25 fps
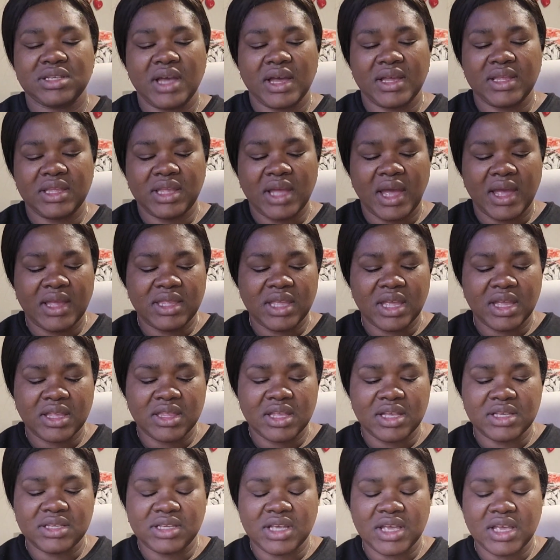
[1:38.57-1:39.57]
And I think
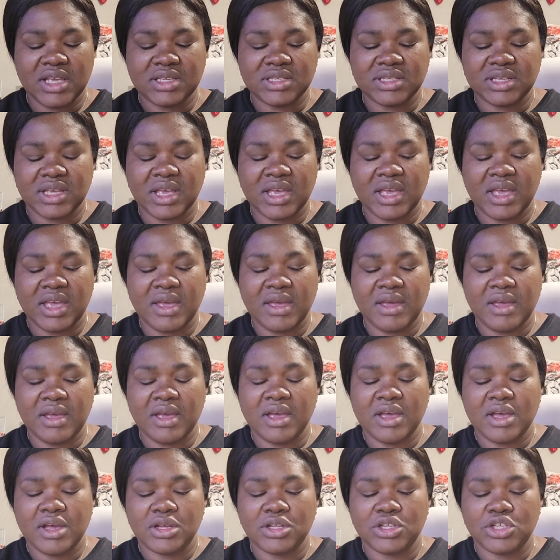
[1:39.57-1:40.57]
this is a
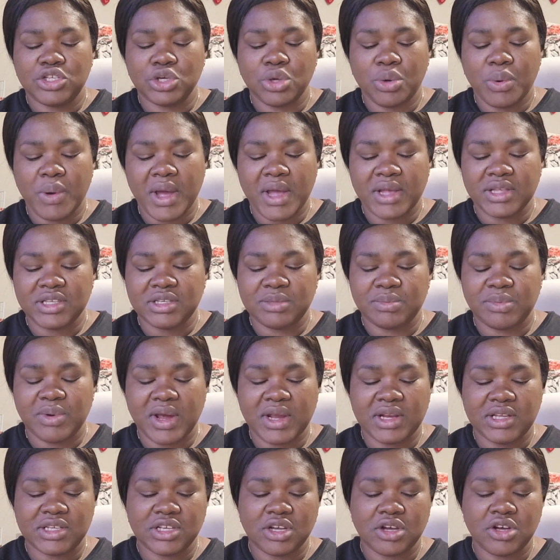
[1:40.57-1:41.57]
Joann's
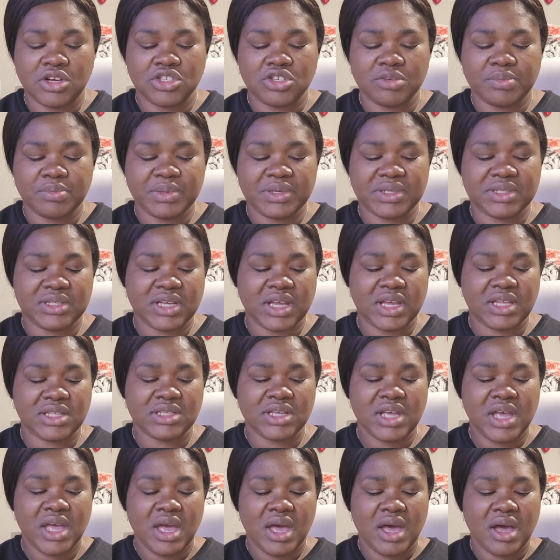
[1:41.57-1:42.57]
brand. It's 100%
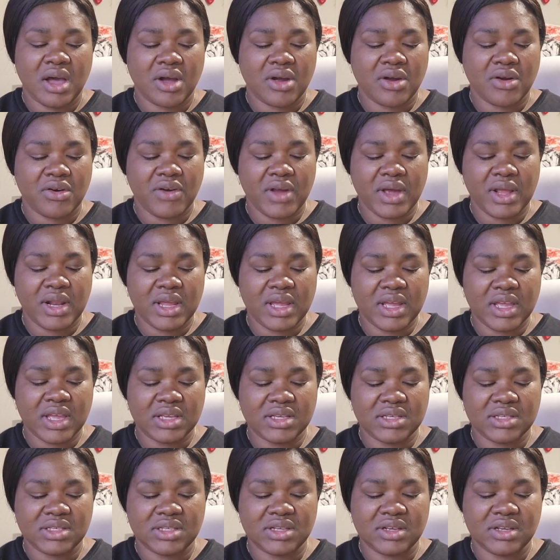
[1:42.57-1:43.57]
acrylic
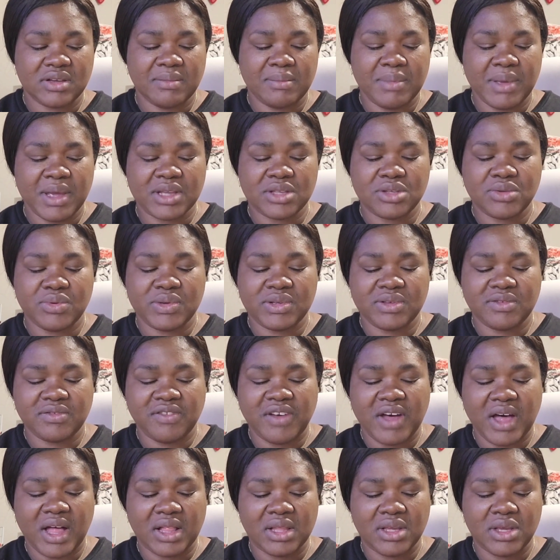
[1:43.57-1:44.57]
is the Big Twist
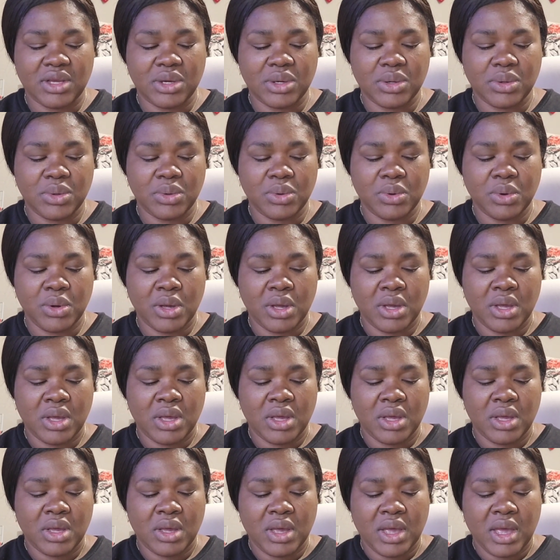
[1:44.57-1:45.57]
value.
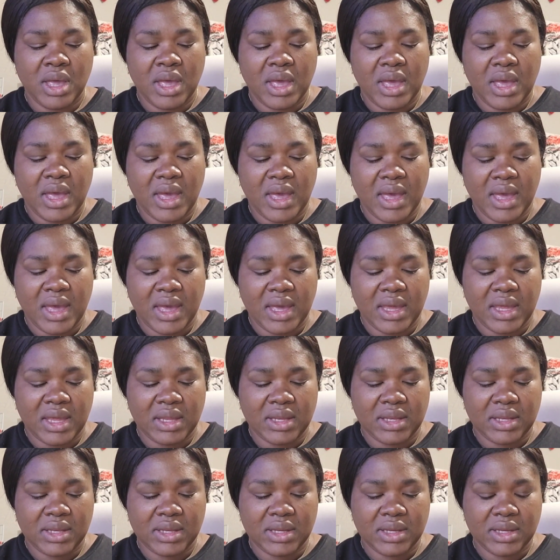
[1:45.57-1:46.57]

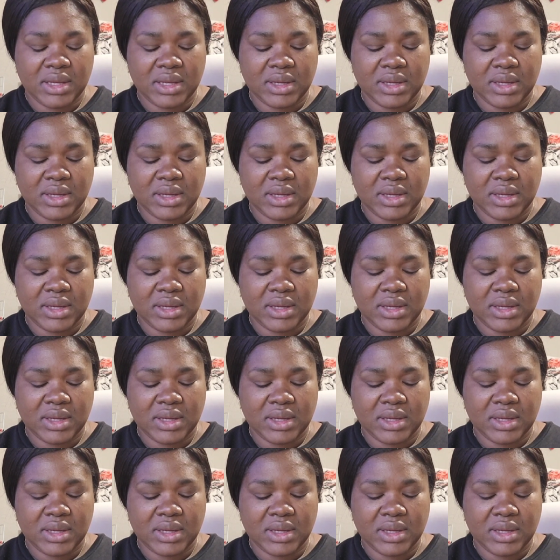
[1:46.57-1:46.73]
And